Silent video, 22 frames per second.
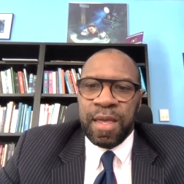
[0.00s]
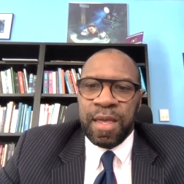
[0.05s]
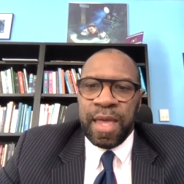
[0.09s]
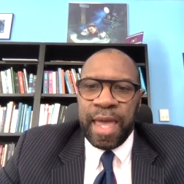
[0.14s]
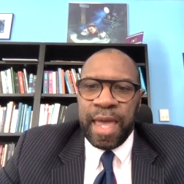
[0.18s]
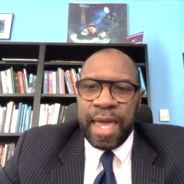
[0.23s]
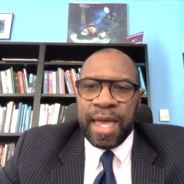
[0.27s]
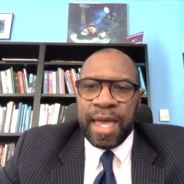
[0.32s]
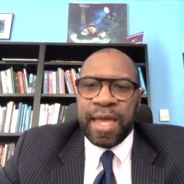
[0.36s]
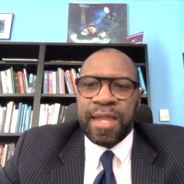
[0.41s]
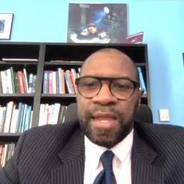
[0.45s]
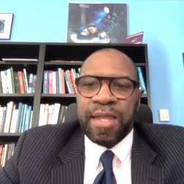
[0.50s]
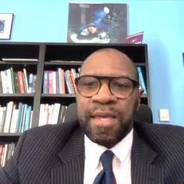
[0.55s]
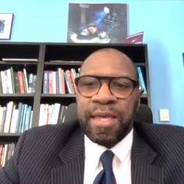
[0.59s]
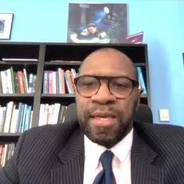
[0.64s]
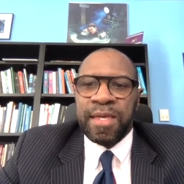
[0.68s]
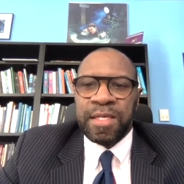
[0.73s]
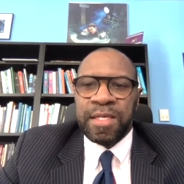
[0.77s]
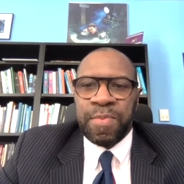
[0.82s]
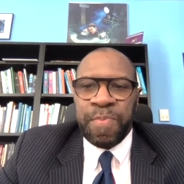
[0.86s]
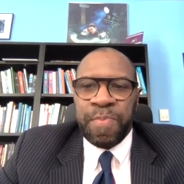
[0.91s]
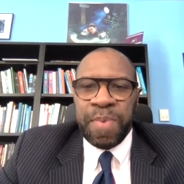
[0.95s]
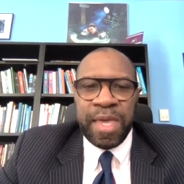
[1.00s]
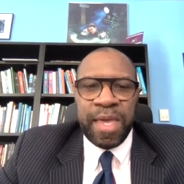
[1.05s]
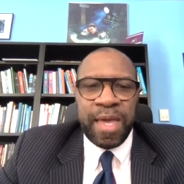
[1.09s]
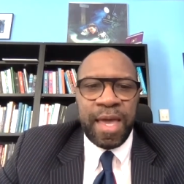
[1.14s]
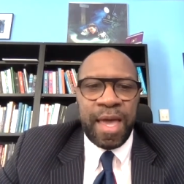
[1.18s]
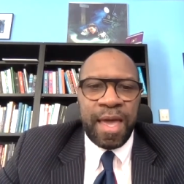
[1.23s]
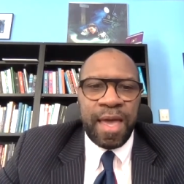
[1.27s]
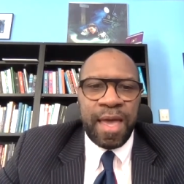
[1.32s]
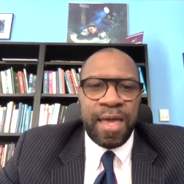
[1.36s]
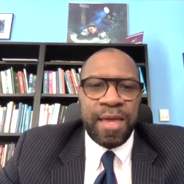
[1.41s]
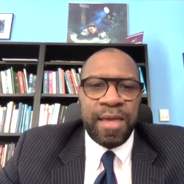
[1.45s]
and his
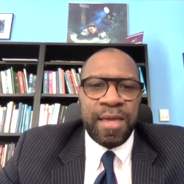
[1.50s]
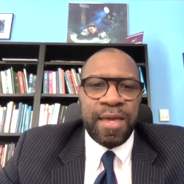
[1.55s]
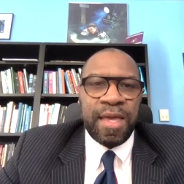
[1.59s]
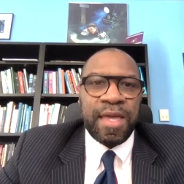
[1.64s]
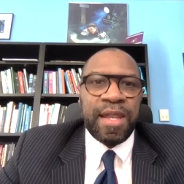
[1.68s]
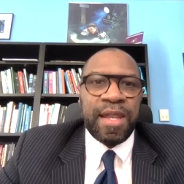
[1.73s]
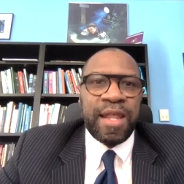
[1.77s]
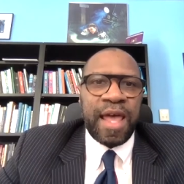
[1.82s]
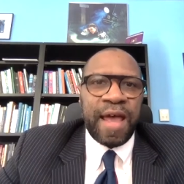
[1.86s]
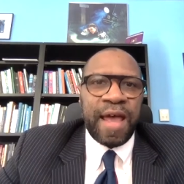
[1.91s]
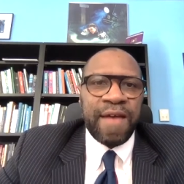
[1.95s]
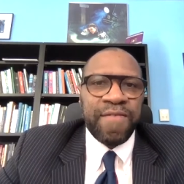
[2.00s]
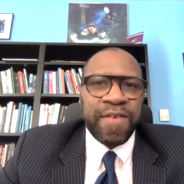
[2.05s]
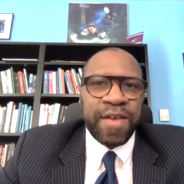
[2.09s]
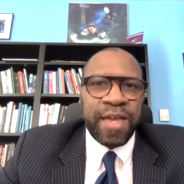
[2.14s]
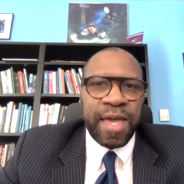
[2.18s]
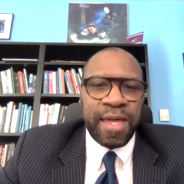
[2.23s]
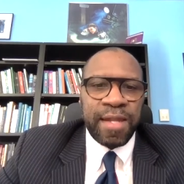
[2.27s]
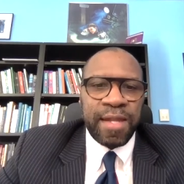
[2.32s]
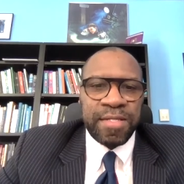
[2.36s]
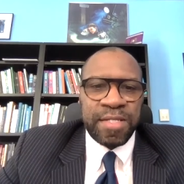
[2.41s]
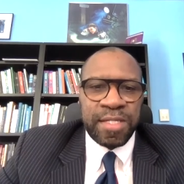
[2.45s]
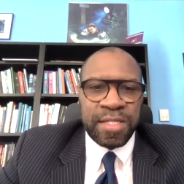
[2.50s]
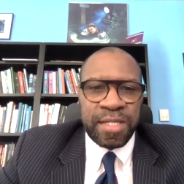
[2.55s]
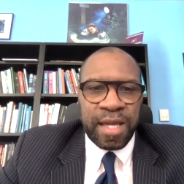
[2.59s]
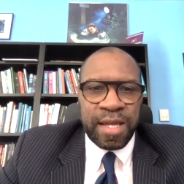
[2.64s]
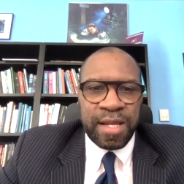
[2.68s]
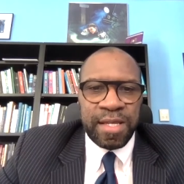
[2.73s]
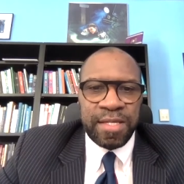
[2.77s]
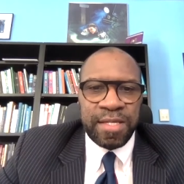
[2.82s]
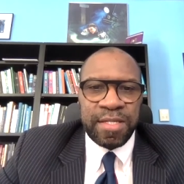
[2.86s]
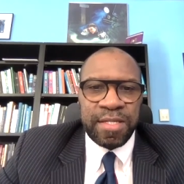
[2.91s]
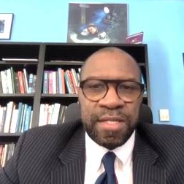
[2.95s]
BA in Africana
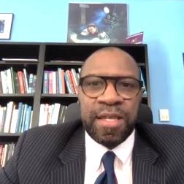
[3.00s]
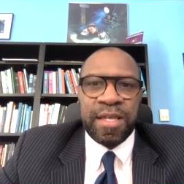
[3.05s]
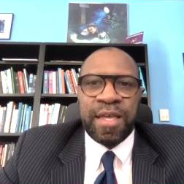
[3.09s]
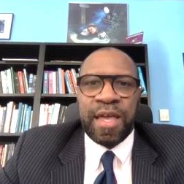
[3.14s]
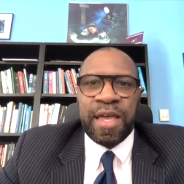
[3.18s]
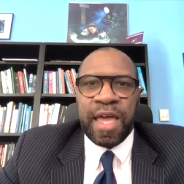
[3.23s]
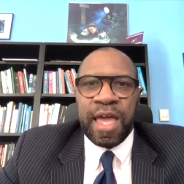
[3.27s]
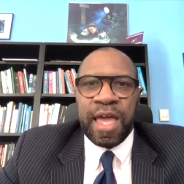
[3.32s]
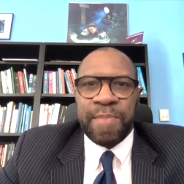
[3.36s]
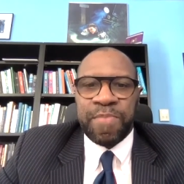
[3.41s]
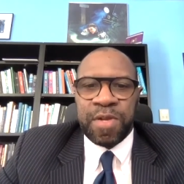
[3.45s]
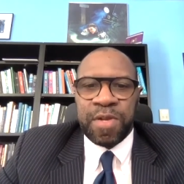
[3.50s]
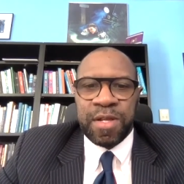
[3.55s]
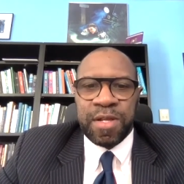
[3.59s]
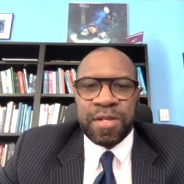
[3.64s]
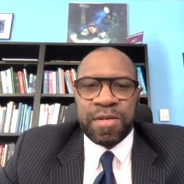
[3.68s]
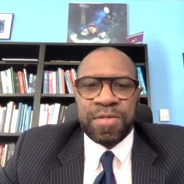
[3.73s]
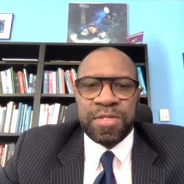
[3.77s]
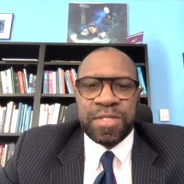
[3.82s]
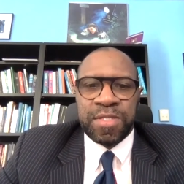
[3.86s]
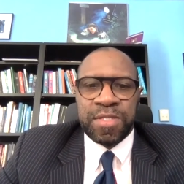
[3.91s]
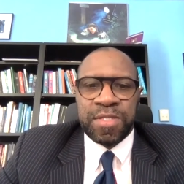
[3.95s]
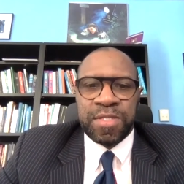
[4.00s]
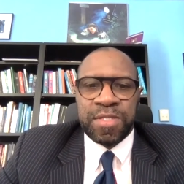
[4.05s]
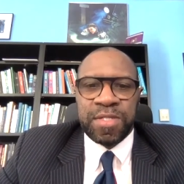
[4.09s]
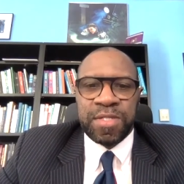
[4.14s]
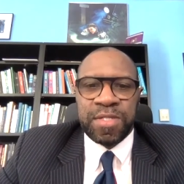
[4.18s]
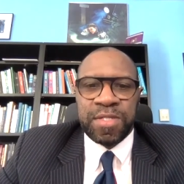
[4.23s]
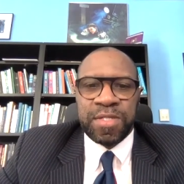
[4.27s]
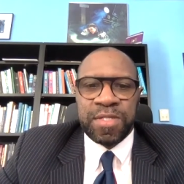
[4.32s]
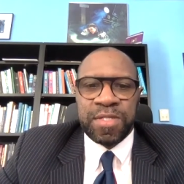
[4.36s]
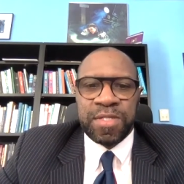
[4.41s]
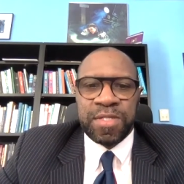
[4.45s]
Studies and Political
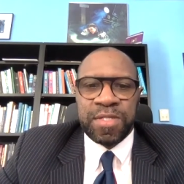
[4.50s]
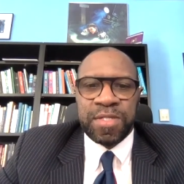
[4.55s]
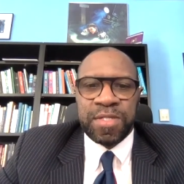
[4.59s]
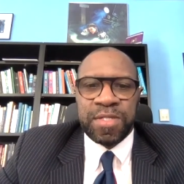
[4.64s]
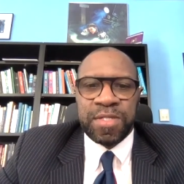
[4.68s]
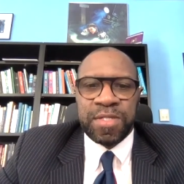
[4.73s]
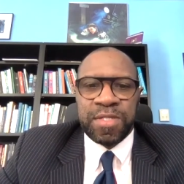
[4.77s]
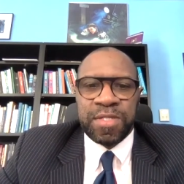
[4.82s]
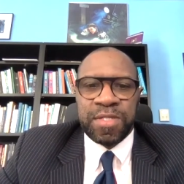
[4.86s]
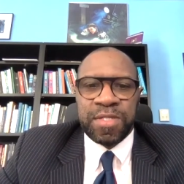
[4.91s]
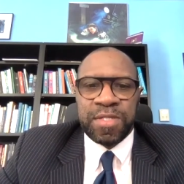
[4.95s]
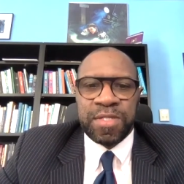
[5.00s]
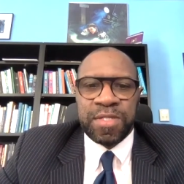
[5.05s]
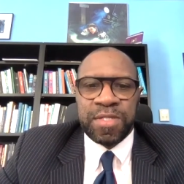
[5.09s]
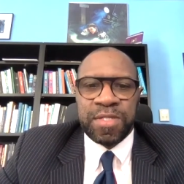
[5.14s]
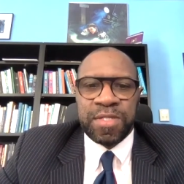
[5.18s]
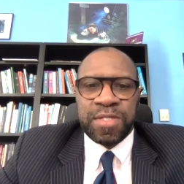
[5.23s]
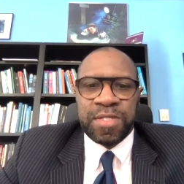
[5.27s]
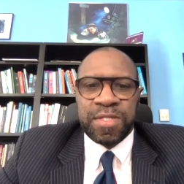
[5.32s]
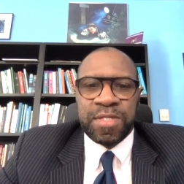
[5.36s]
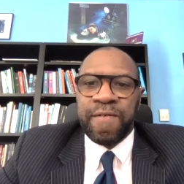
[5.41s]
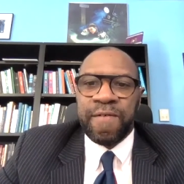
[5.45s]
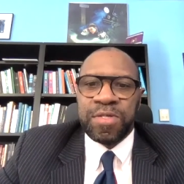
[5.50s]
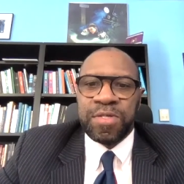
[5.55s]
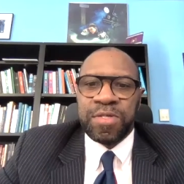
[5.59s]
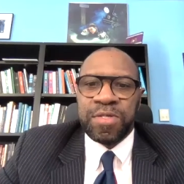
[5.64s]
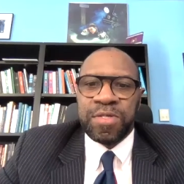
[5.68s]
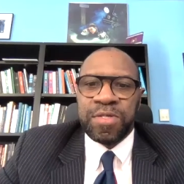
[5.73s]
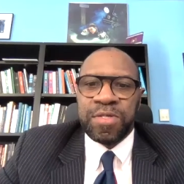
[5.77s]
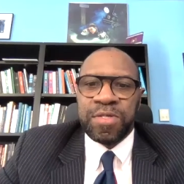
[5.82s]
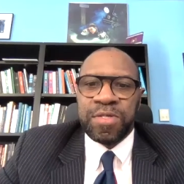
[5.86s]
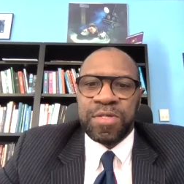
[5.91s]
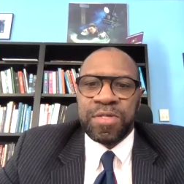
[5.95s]
Science from the
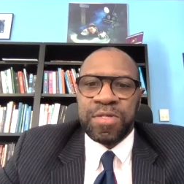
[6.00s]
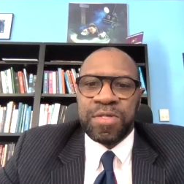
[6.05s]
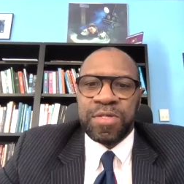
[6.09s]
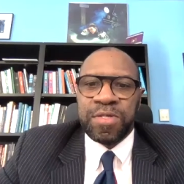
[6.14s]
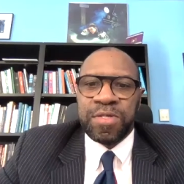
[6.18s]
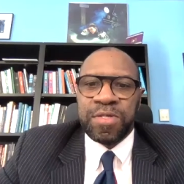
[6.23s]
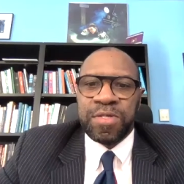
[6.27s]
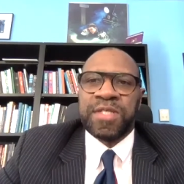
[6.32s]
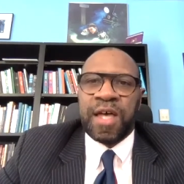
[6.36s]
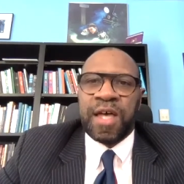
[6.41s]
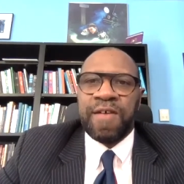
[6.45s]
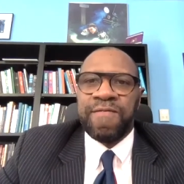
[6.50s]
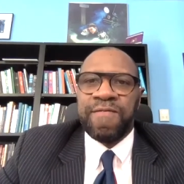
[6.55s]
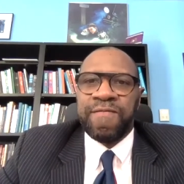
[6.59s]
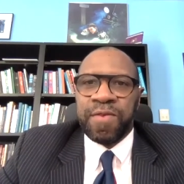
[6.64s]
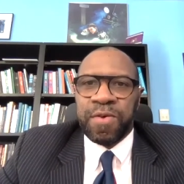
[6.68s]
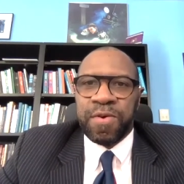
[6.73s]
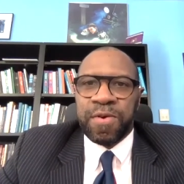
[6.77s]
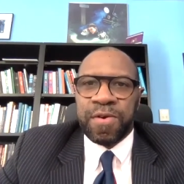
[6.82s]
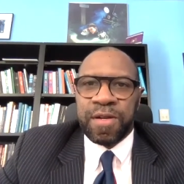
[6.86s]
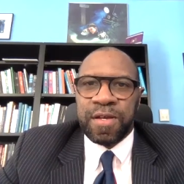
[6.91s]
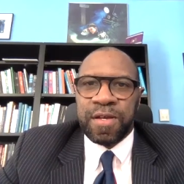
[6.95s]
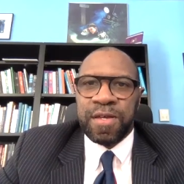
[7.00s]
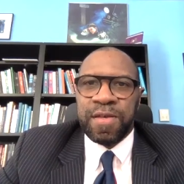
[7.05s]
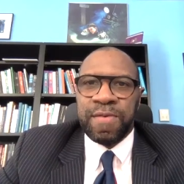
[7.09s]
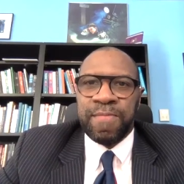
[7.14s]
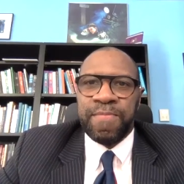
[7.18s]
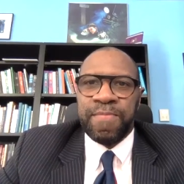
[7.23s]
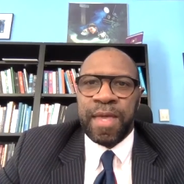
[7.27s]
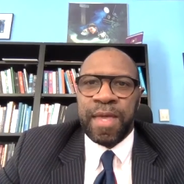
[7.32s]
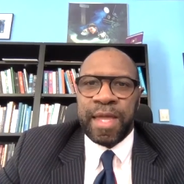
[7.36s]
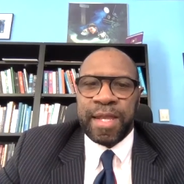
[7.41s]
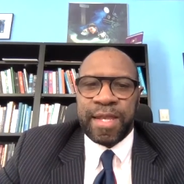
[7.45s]
University of South Florida
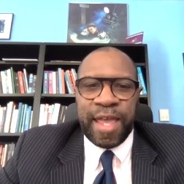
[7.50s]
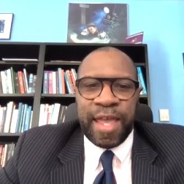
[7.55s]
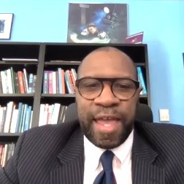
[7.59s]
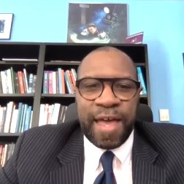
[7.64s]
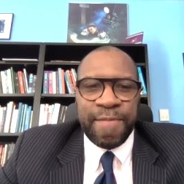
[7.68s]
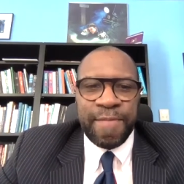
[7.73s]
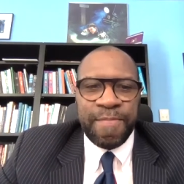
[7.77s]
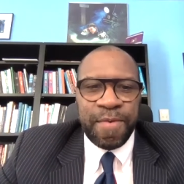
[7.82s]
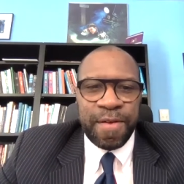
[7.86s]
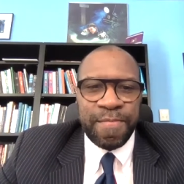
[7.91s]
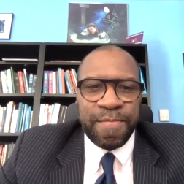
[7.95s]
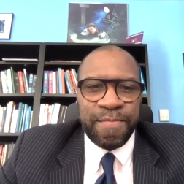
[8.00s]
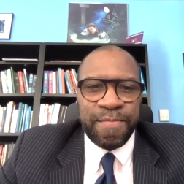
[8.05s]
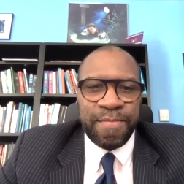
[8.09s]
in Tampa.